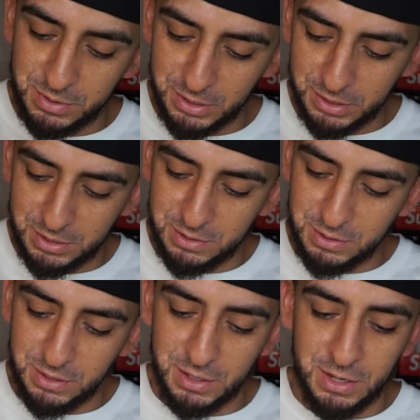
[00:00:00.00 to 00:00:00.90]
Like,
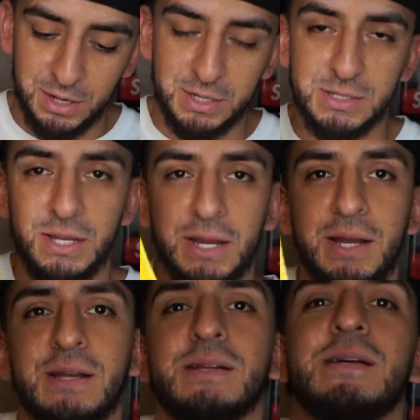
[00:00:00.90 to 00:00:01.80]
I guess they got